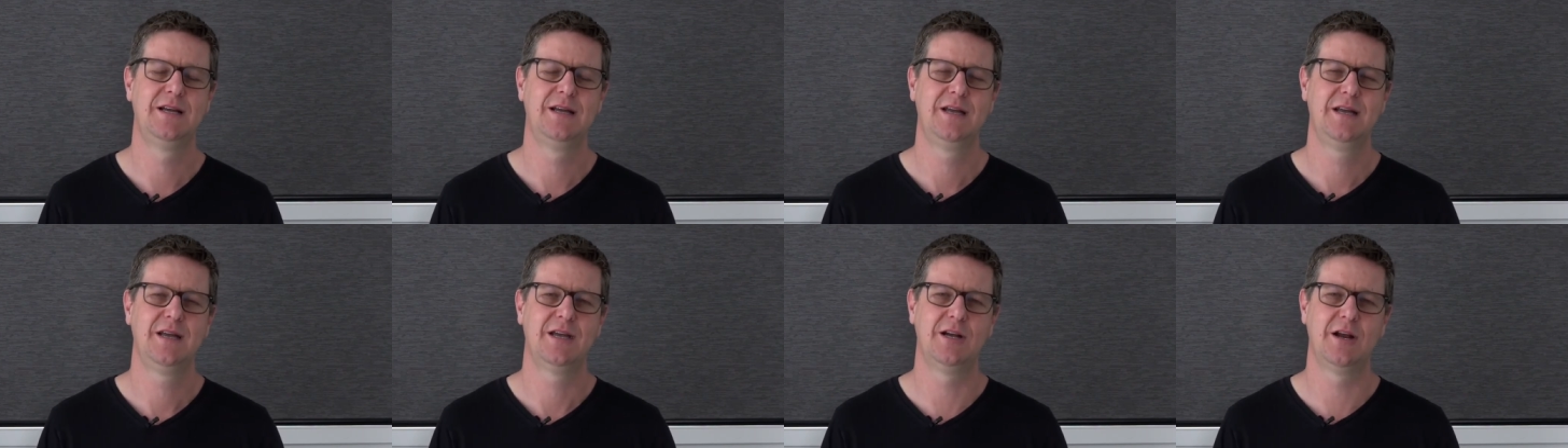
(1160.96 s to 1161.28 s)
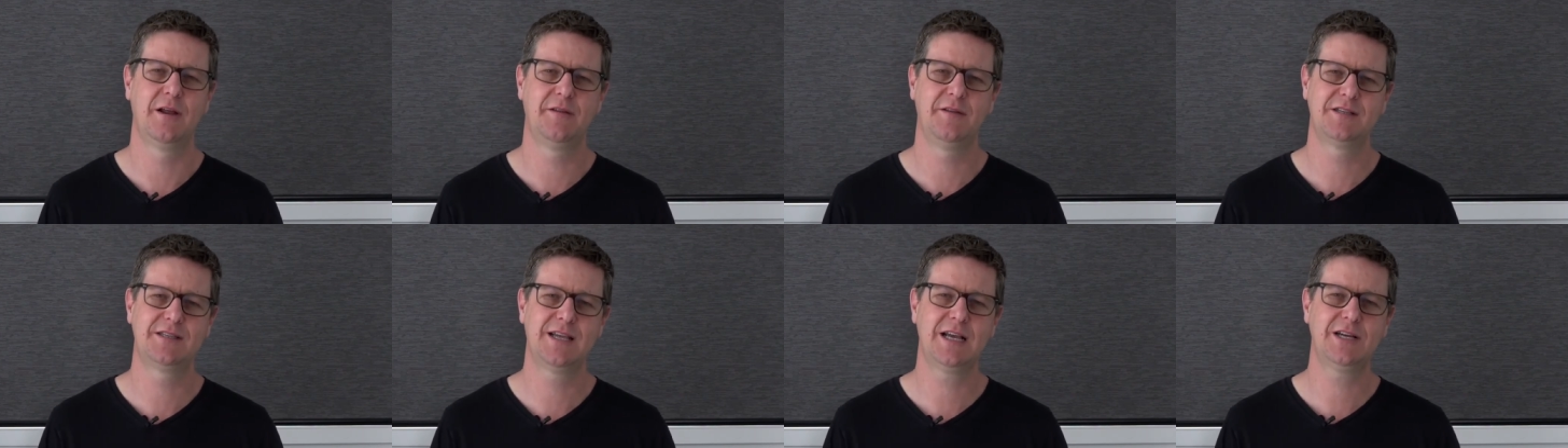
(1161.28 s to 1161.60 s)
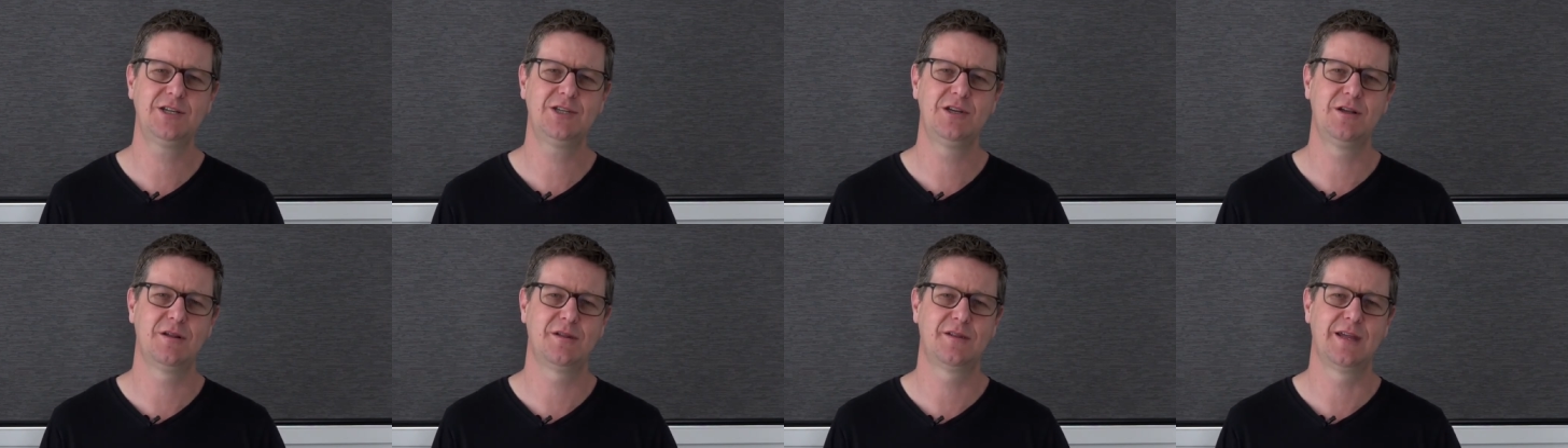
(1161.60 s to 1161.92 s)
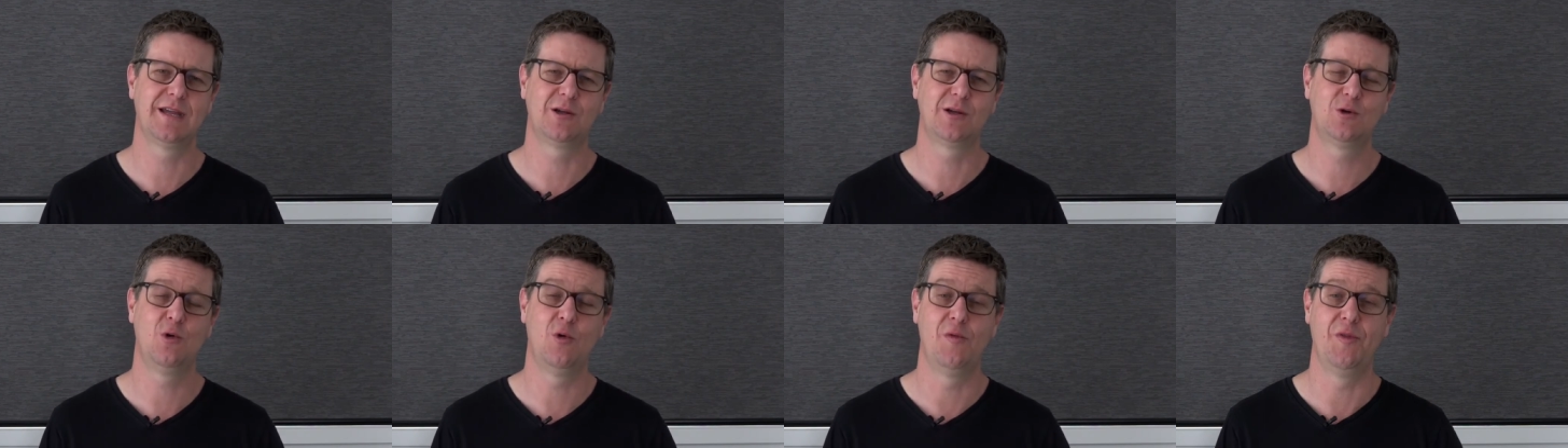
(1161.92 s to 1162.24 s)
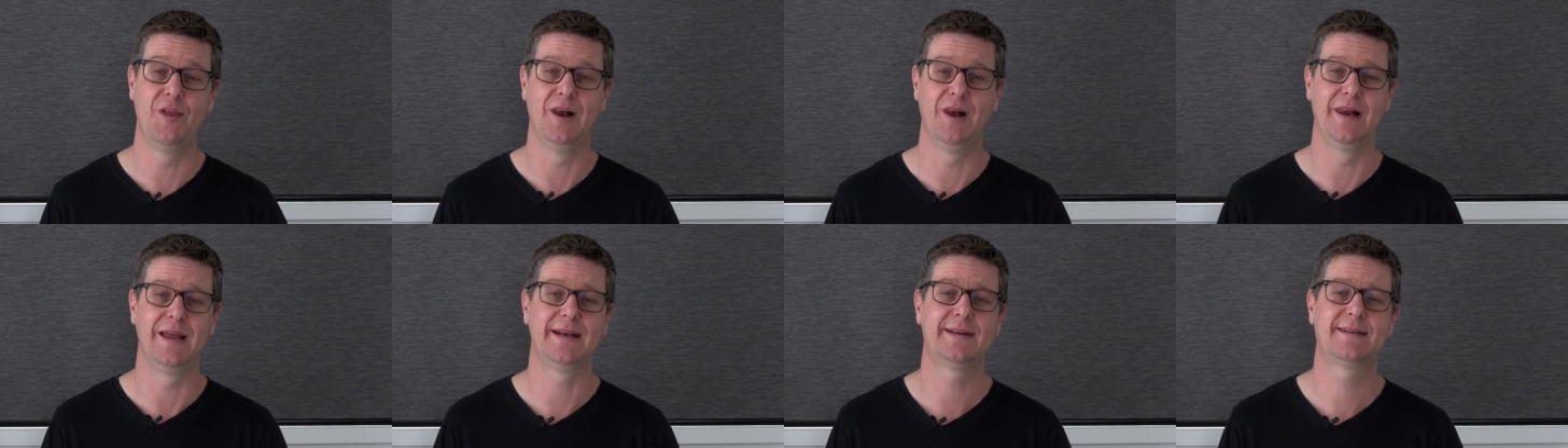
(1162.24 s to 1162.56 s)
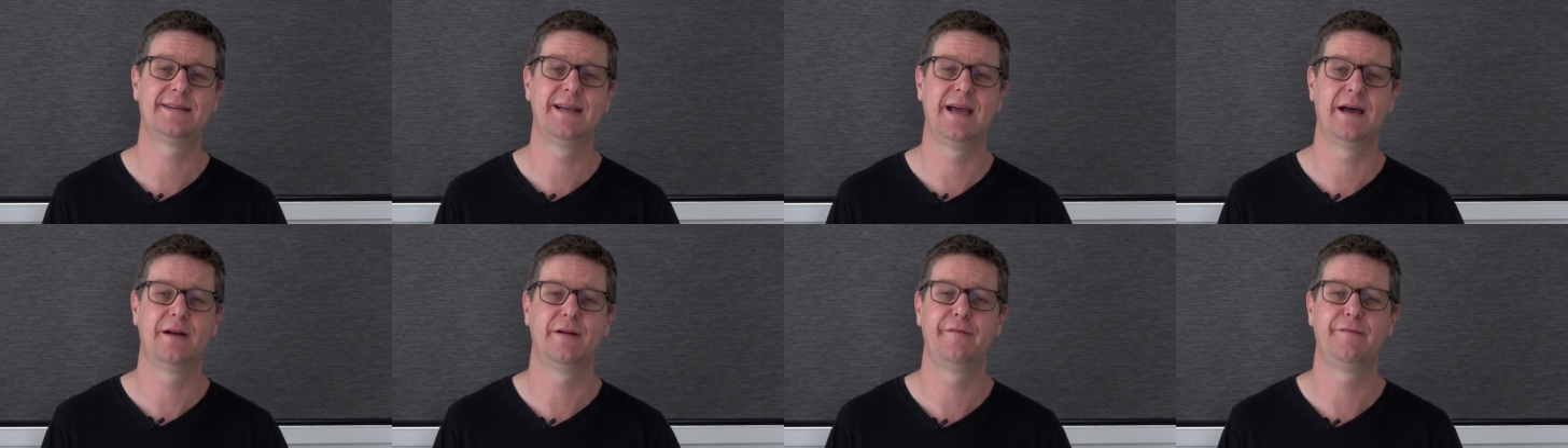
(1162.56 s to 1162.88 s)
You know, there's actually a thing called the
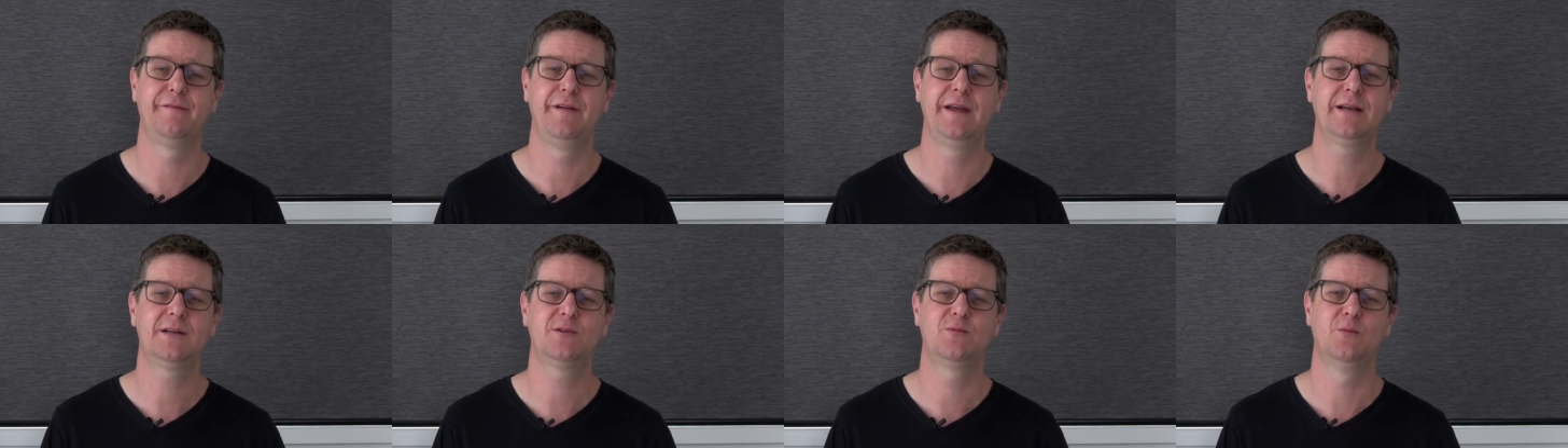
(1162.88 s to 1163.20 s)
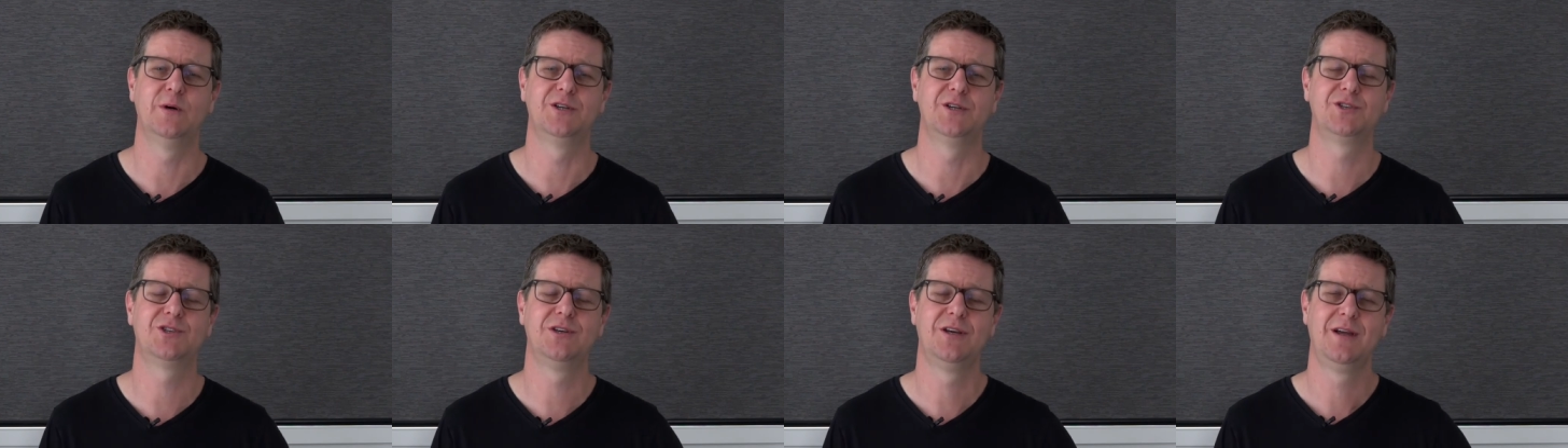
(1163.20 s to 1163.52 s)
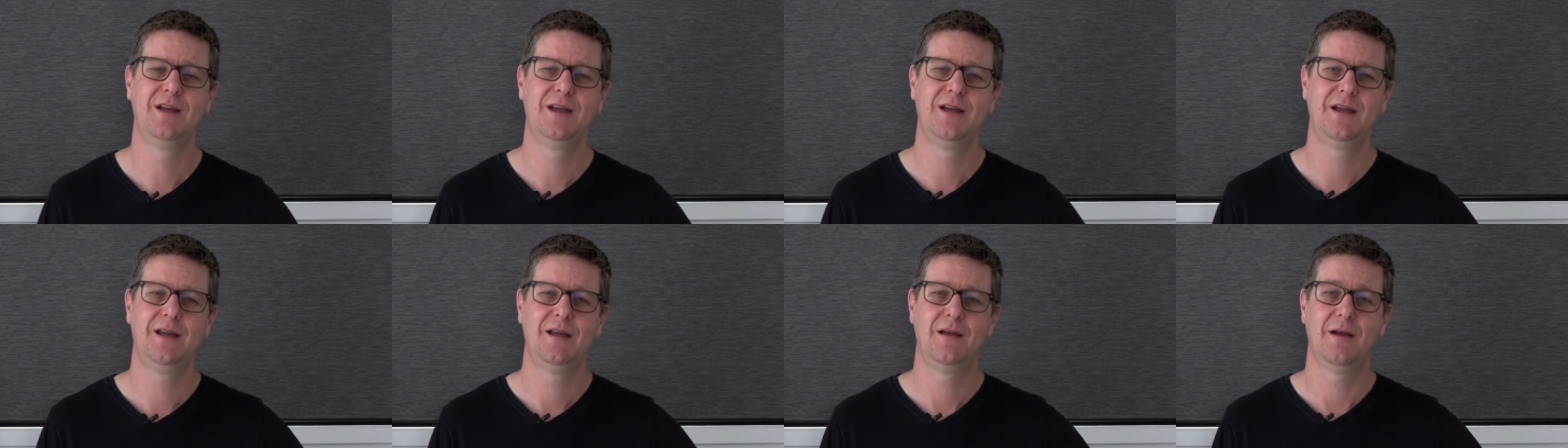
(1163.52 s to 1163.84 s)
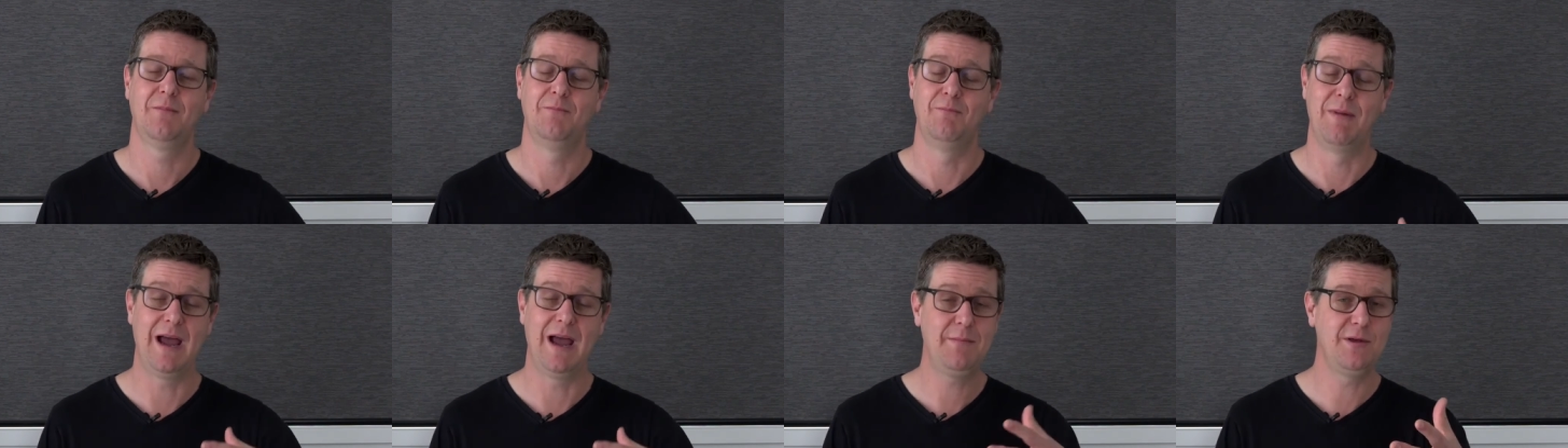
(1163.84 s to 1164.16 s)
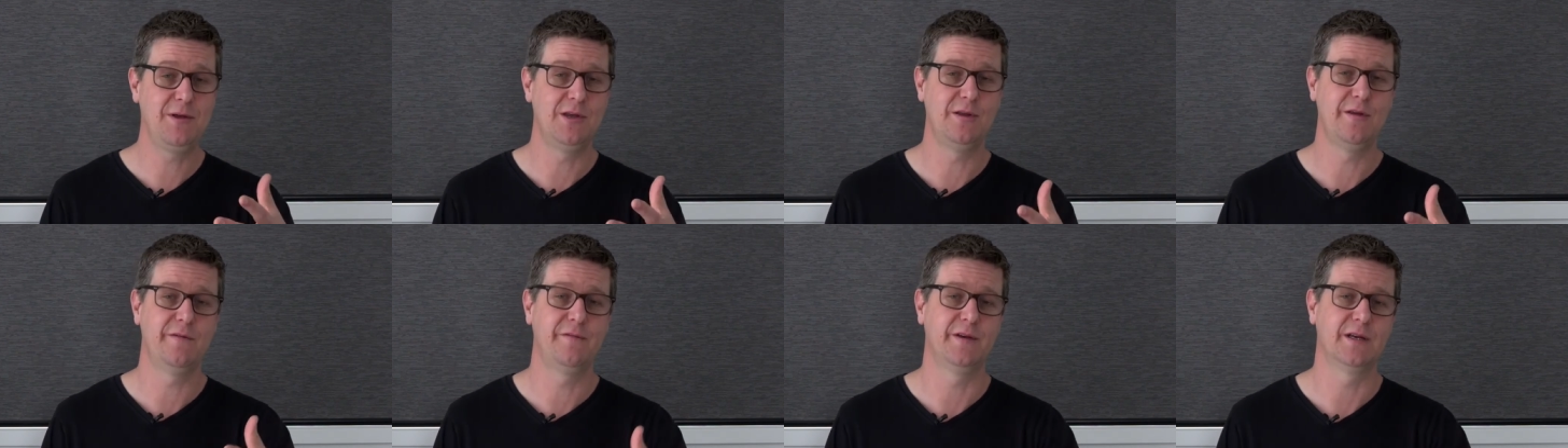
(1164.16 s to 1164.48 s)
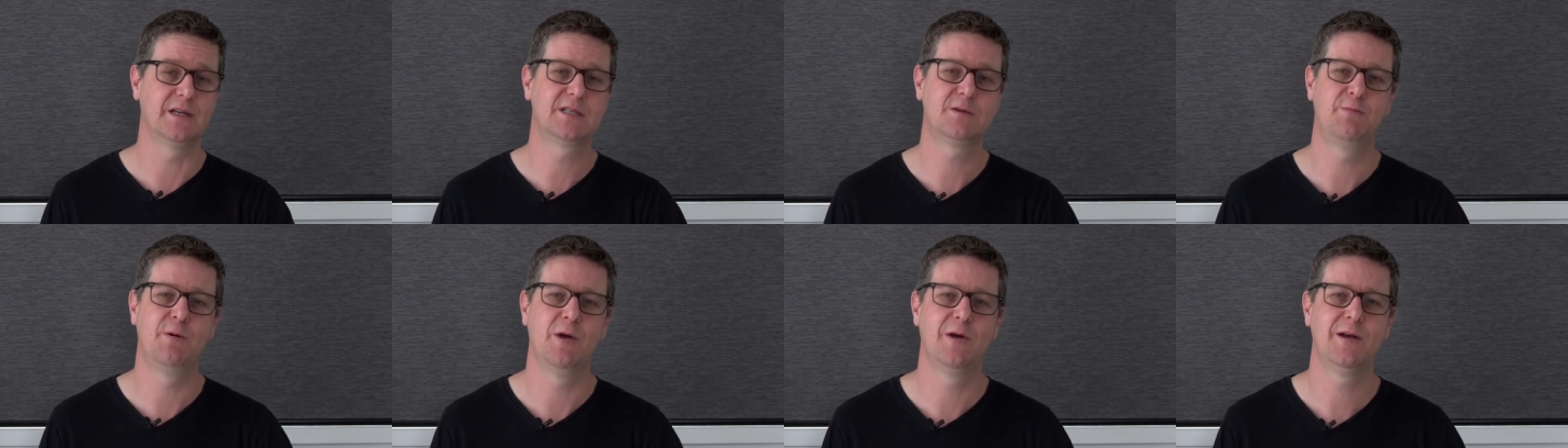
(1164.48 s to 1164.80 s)
letdown effect, which maybe you've
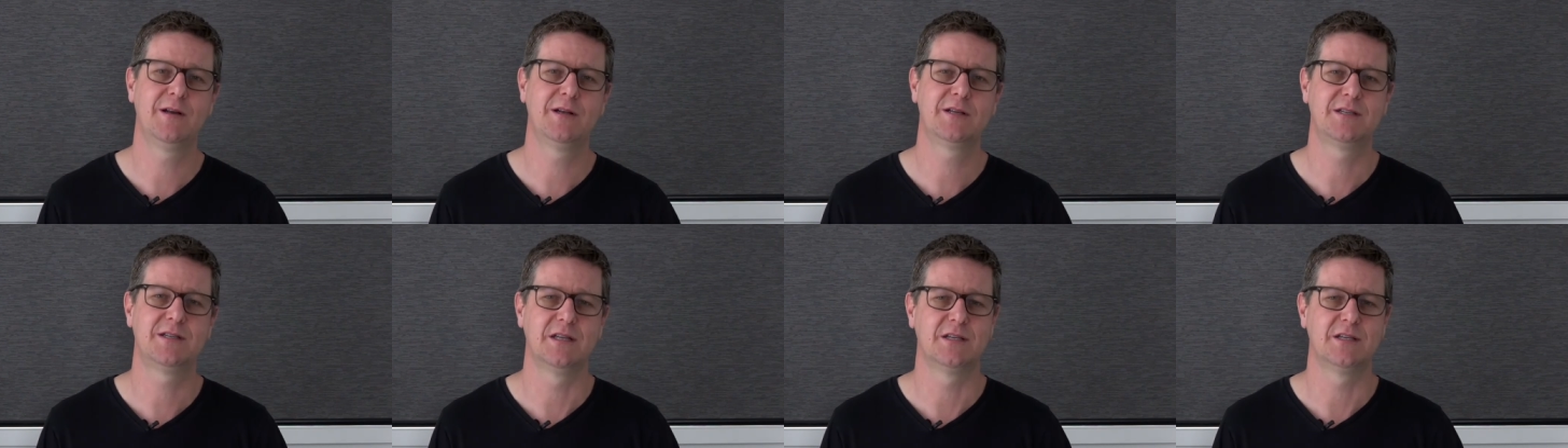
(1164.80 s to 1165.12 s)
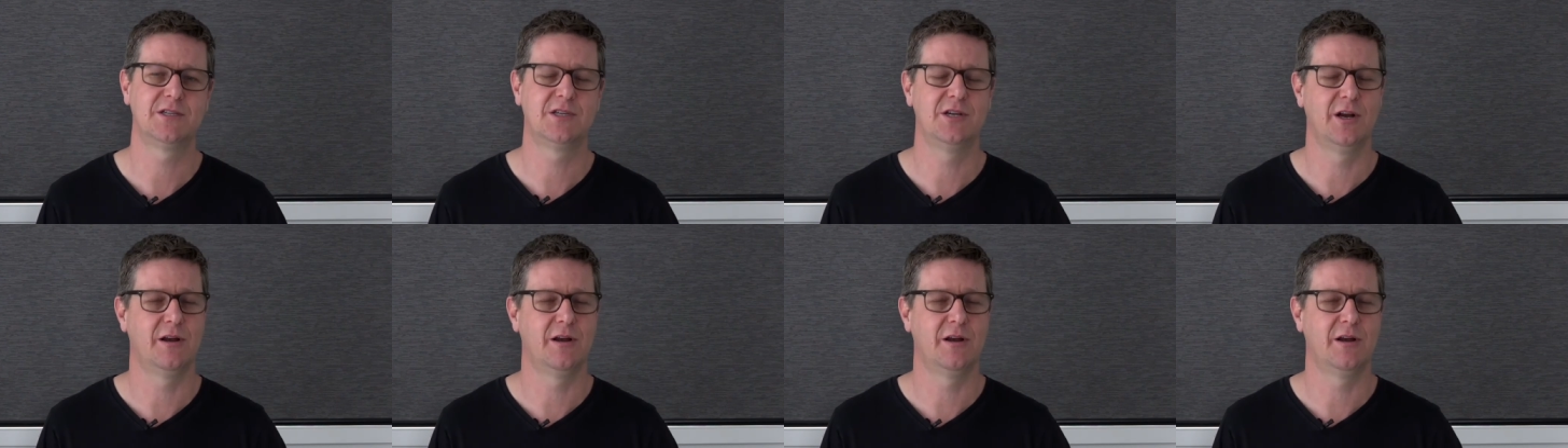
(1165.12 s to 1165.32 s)
experienced this.